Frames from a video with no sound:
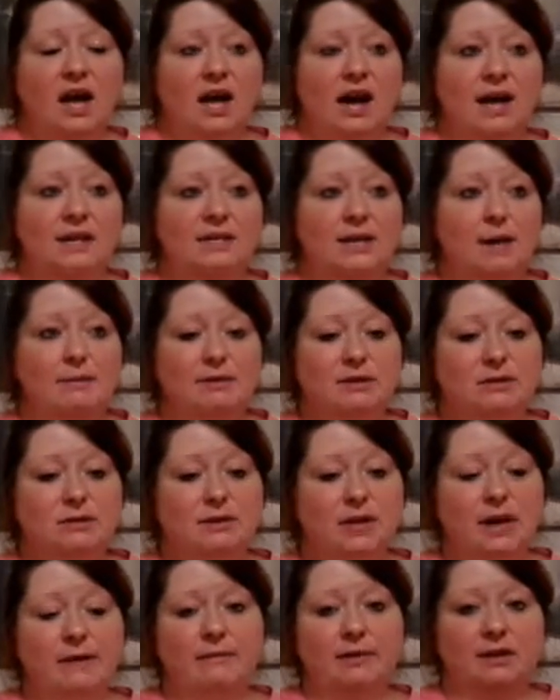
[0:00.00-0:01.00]
Hot Topics
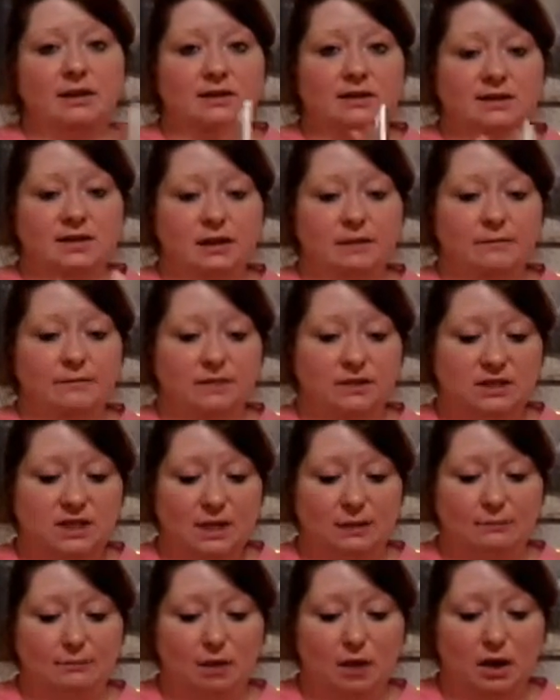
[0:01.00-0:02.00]
was having a sale for
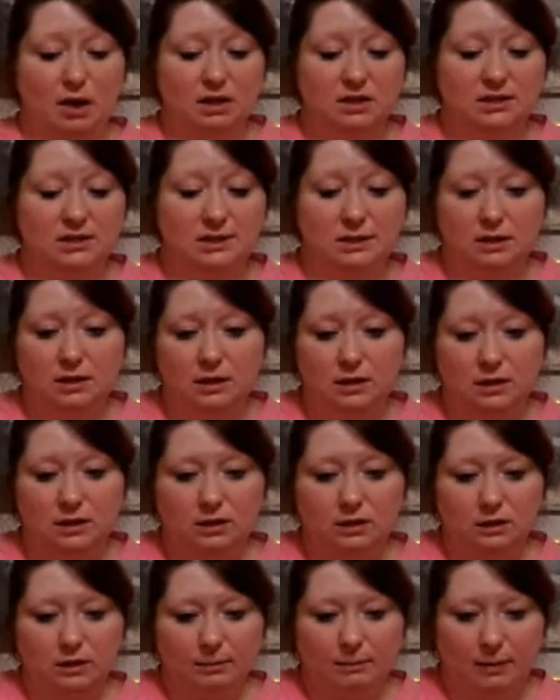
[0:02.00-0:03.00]
ten bucks.
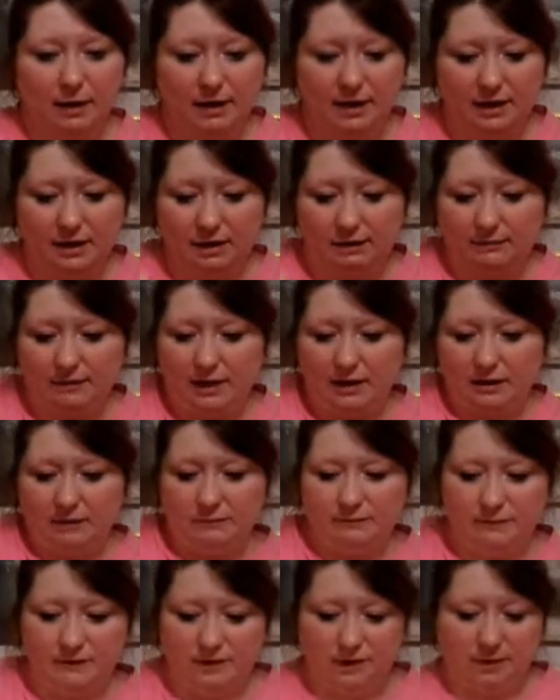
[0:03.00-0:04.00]
You could buy any
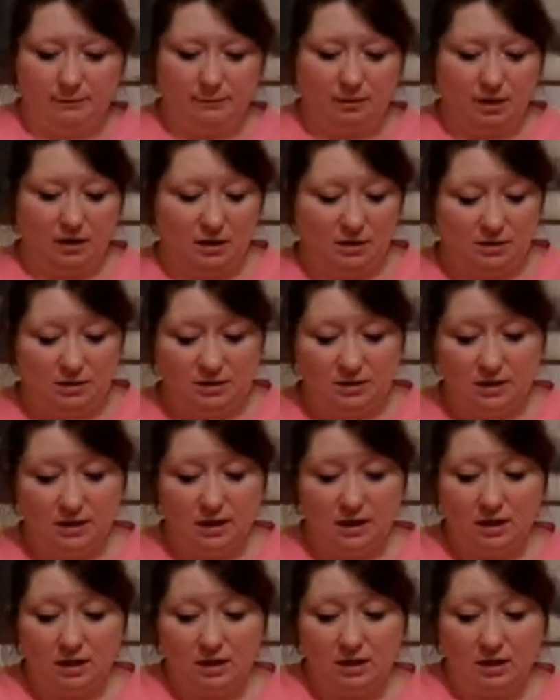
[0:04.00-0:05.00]
vinyl for ten bucks.
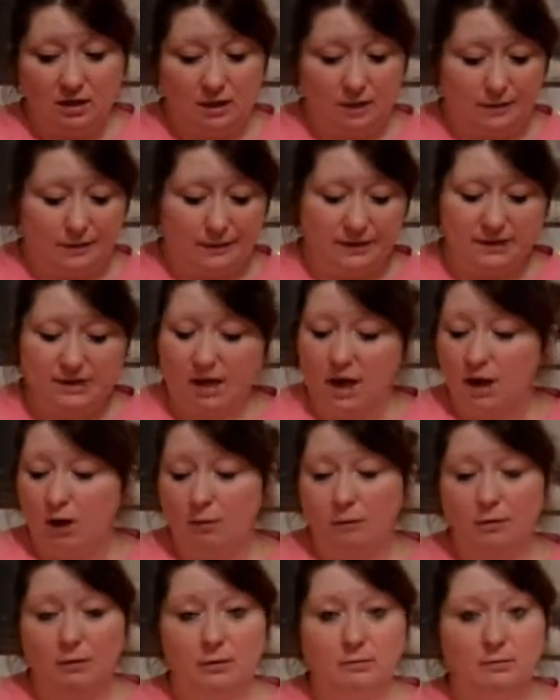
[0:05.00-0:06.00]
This
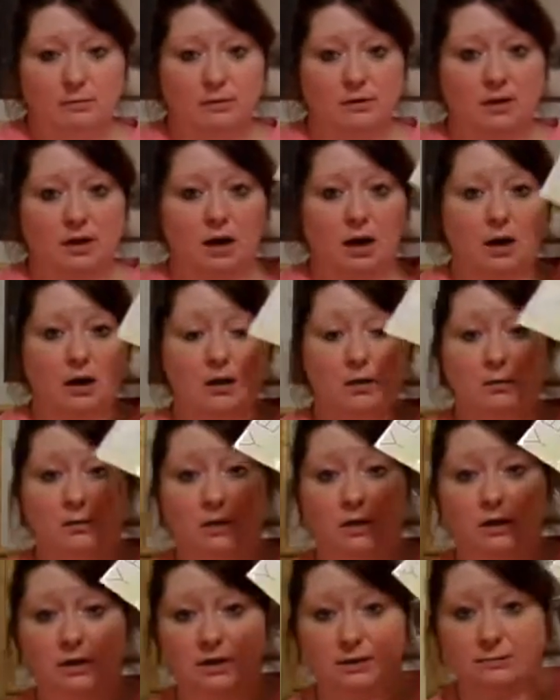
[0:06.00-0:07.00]
album, the
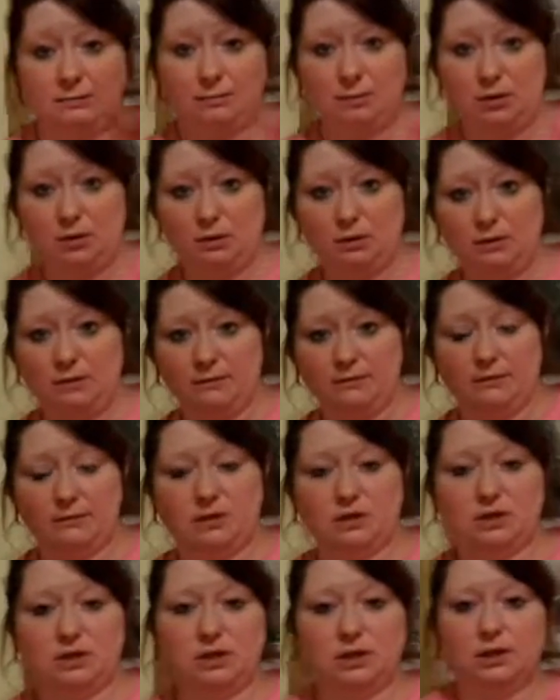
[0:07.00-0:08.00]
artwork is beautiful.
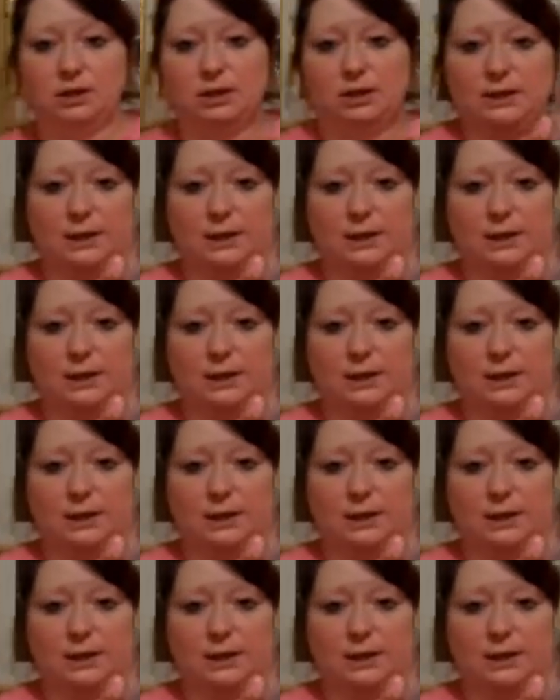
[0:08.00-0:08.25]
Just look